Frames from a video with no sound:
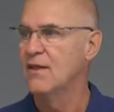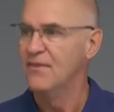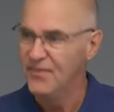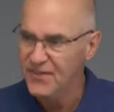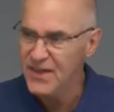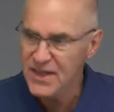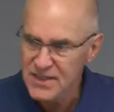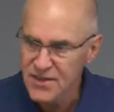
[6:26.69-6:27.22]

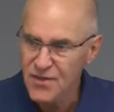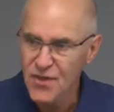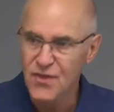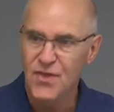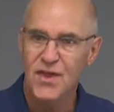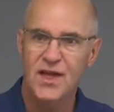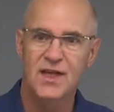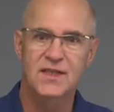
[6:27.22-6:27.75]
These are the
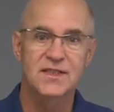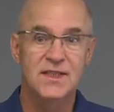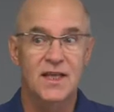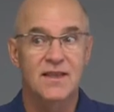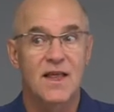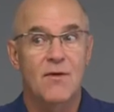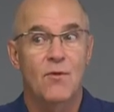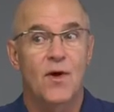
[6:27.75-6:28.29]
things
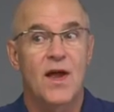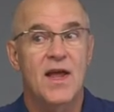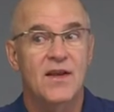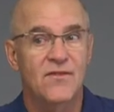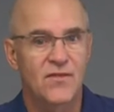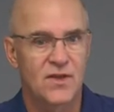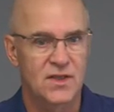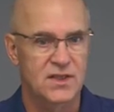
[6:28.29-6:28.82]
that they were
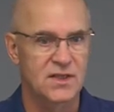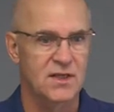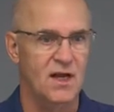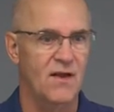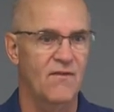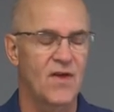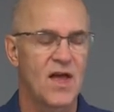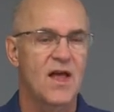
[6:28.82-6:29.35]
envious
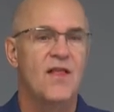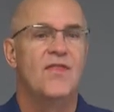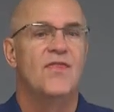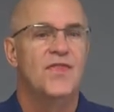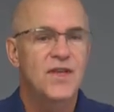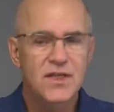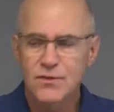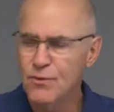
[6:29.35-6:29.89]
of.
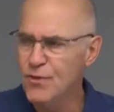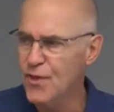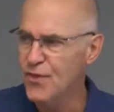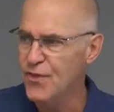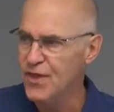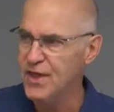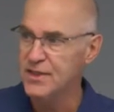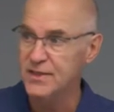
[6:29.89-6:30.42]
These were the
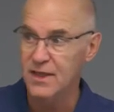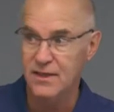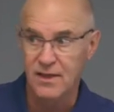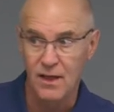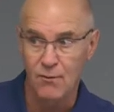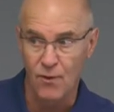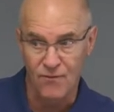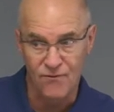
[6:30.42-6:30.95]
things that
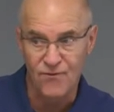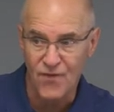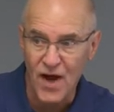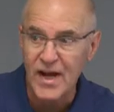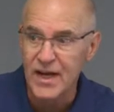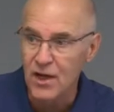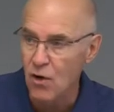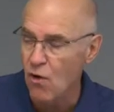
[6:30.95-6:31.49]
they were
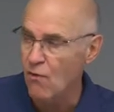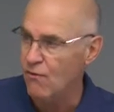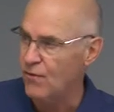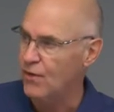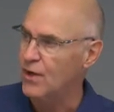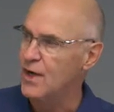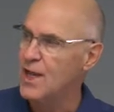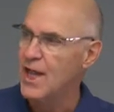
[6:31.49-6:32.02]
fighting
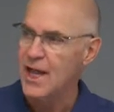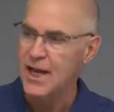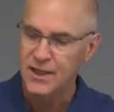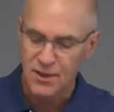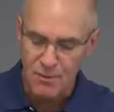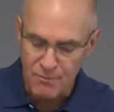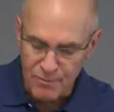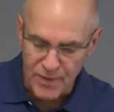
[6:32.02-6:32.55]
over
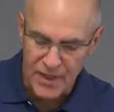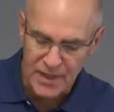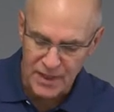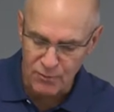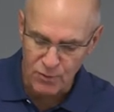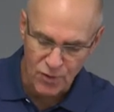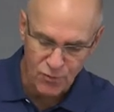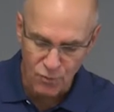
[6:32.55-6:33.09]
and
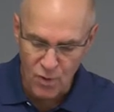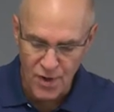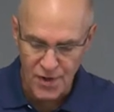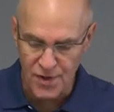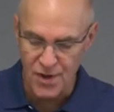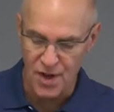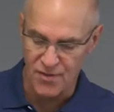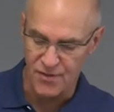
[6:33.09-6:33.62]
competing with one
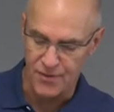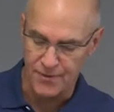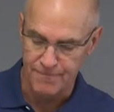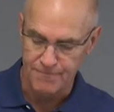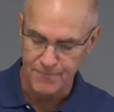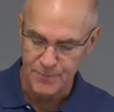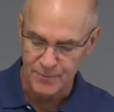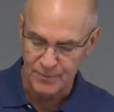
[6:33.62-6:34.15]
another.
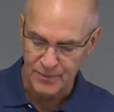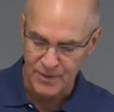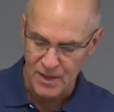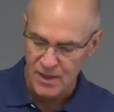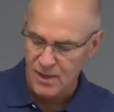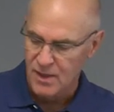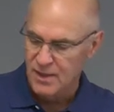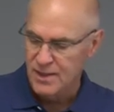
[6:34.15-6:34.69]

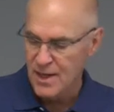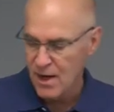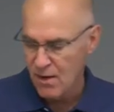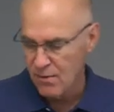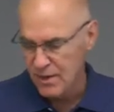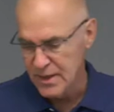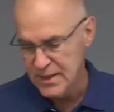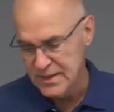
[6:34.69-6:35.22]

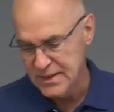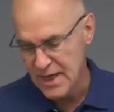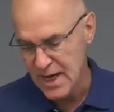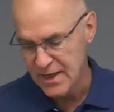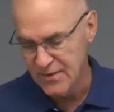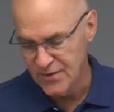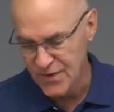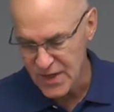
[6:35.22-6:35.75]
Now, he's
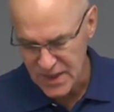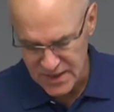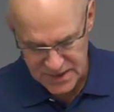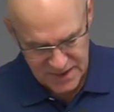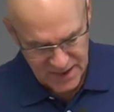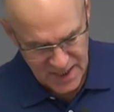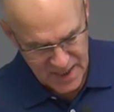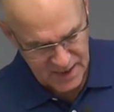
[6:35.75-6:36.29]
saying these
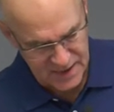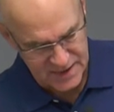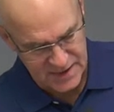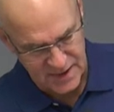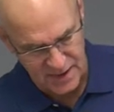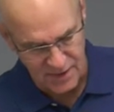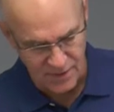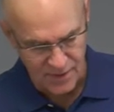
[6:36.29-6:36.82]

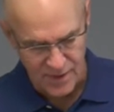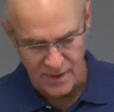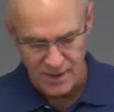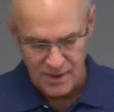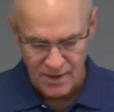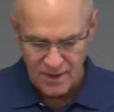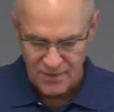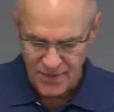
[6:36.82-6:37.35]
things here,
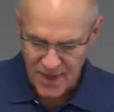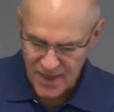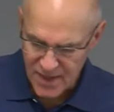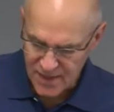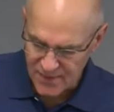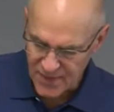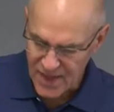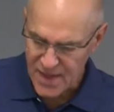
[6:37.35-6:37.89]

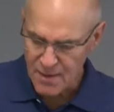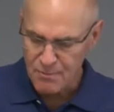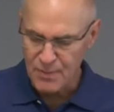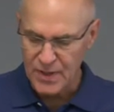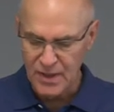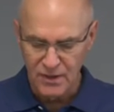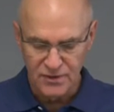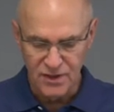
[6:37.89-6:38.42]
they, they
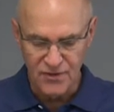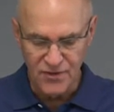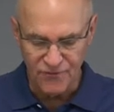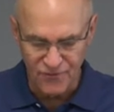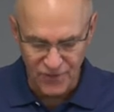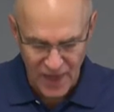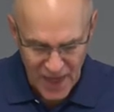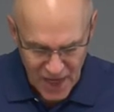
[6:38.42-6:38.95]
appeal to the
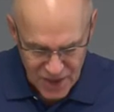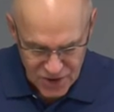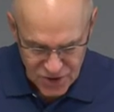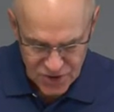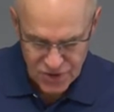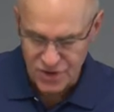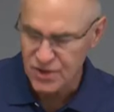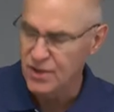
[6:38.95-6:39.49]

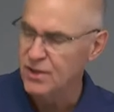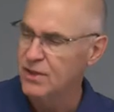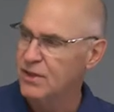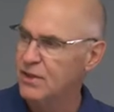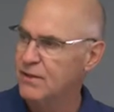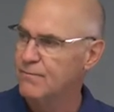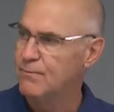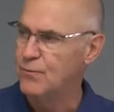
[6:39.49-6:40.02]
flesh,
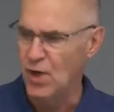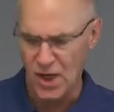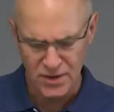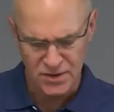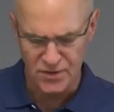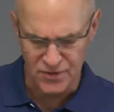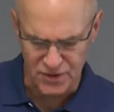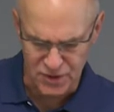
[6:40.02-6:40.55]

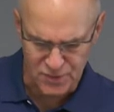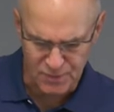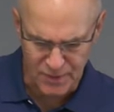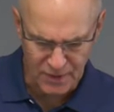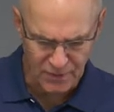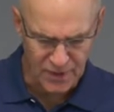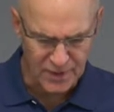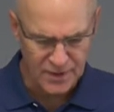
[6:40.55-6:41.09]
not to the
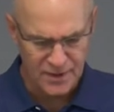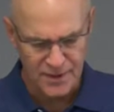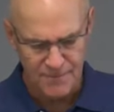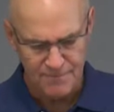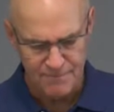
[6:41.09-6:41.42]
spirit.